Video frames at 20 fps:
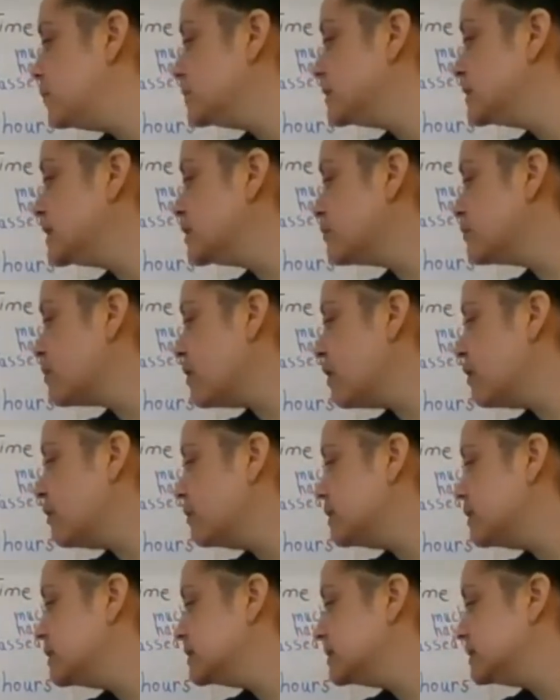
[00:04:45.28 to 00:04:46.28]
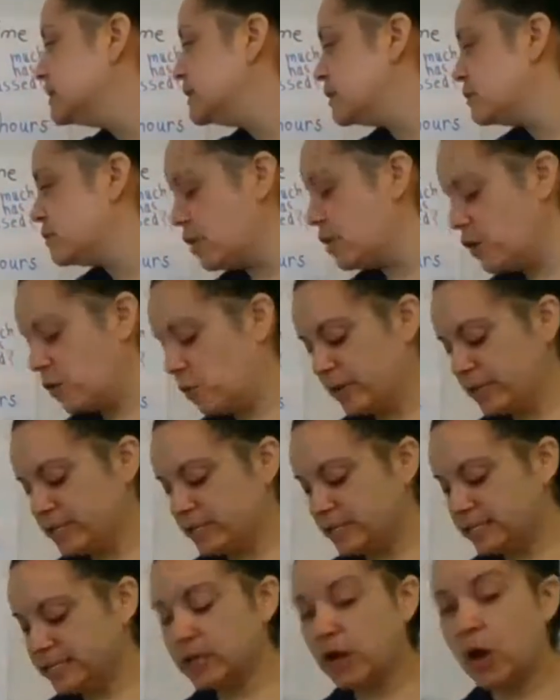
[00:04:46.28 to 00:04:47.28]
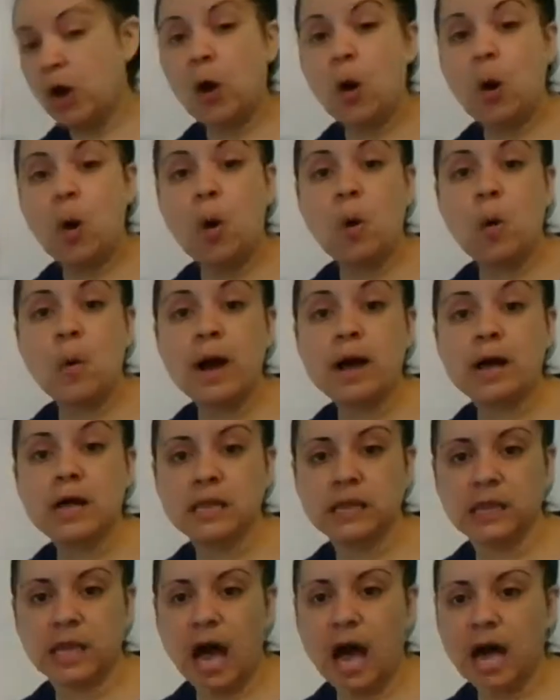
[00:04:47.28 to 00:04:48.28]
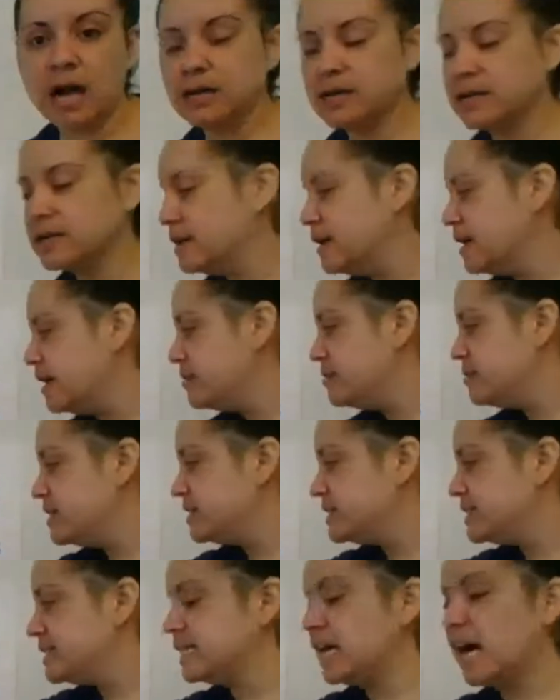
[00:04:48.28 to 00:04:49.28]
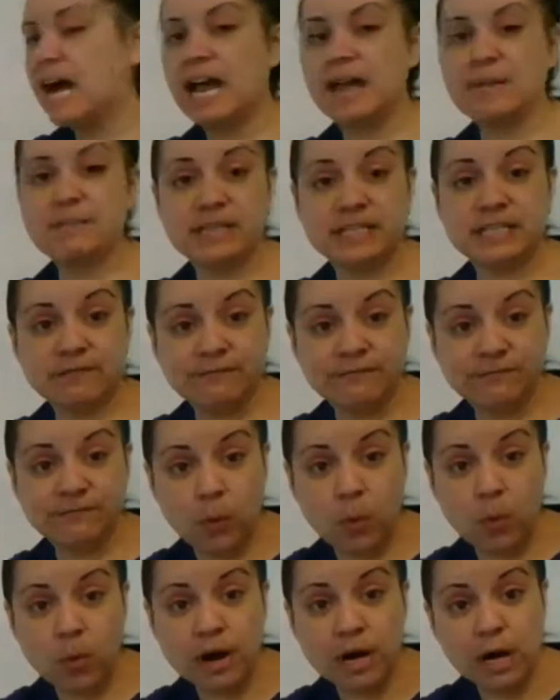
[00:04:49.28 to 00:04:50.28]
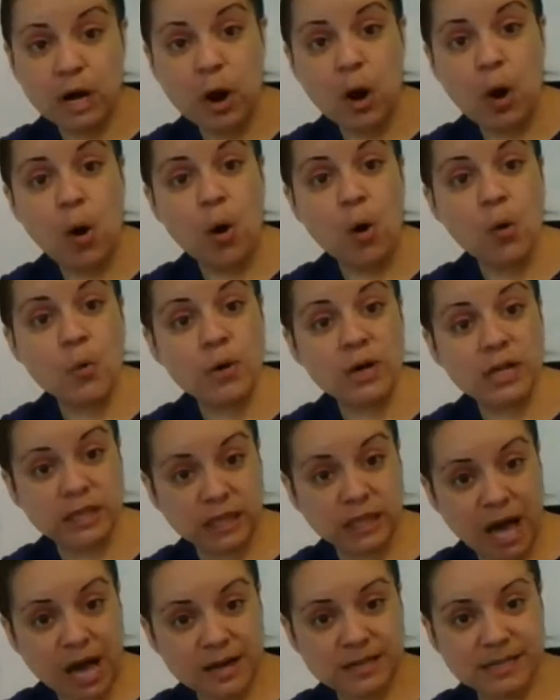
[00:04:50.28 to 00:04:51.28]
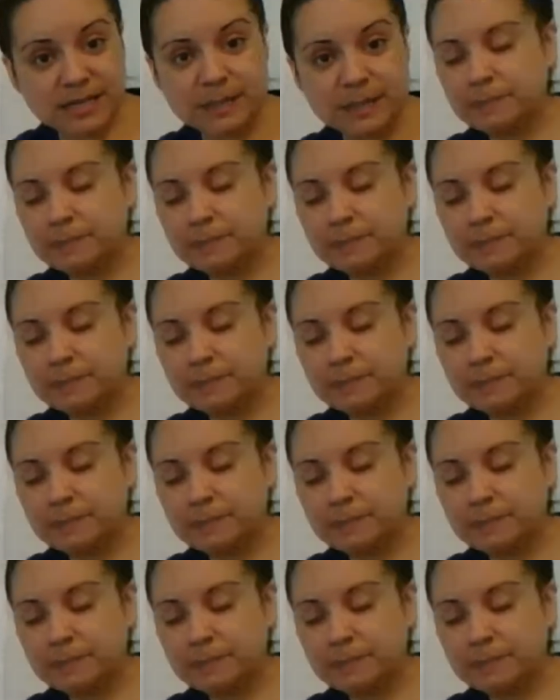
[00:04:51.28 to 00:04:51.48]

0, 0, which is o'clock. This time is 4 o'clock.